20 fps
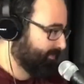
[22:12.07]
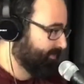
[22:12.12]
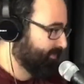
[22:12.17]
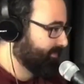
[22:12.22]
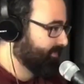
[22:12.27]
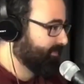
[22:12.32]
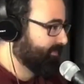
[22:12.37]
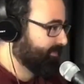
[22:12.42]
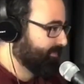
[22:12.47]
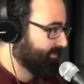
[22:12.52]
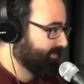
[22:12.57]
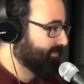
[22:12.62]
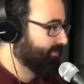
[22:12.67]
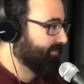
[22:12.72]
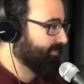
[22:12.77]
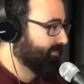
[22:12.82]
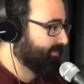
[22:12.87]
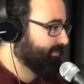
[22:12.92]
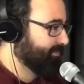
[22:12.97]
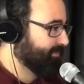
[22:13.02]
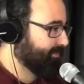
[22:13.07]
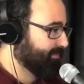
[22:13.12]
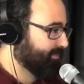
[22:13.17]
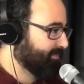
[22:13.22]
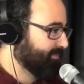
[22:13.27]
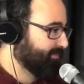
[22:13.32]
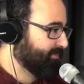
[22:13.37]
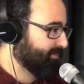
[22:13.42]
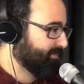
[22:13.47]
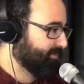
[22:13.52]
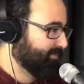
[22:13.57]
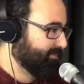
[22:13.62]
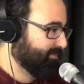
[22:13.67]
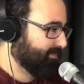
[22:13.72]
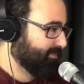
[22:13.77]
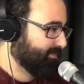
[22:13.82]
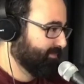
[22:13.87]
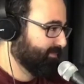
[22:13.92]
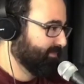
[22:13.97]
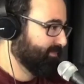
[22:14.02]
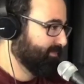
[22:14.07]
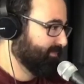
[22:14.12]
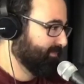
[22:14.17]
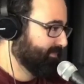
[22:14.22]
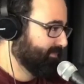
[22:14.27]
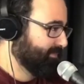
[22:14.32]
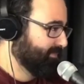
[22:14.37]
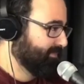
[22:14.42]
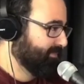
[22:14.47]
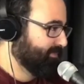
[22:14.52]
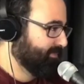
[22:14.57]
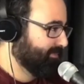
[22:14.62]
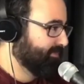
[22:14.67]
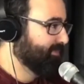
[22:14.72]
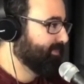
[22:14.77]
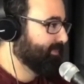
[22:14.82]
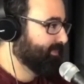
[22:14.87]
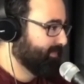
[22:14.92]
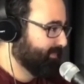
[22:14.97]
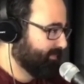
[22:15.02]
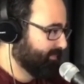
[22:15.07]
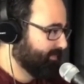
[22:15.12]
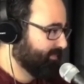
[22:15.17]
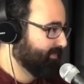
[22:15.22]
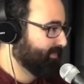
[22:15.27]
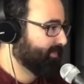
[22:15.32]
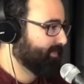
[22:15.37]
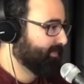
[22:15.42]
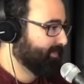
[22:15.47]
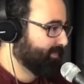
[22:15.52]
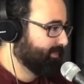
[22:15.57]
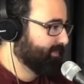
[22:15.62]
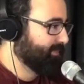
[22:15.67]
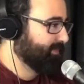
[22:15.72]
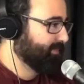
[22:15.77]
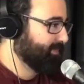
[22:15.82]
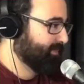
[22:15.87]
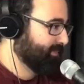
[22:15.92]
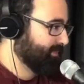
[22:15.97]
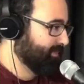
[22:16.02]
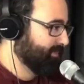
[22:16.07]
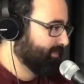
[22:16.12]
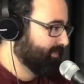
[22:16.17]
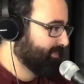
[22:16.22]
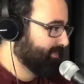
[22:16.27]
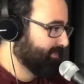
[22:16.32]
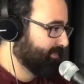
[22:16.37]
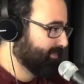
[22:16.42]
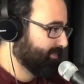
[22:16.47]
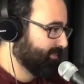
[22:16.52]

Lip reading: it was a movie made their kids start cursing a lot